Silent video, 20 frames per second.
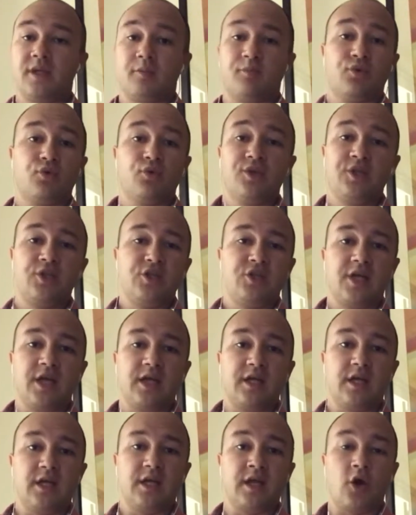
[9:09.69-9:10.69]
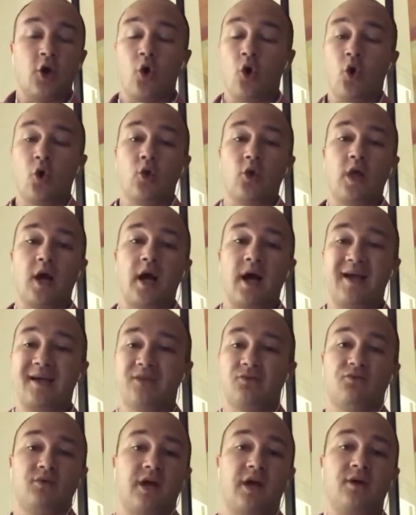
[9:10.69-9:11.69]
appreciating a whole lot
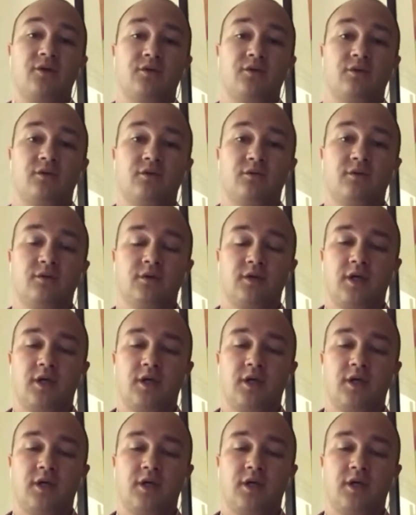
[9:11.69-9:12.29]
in value,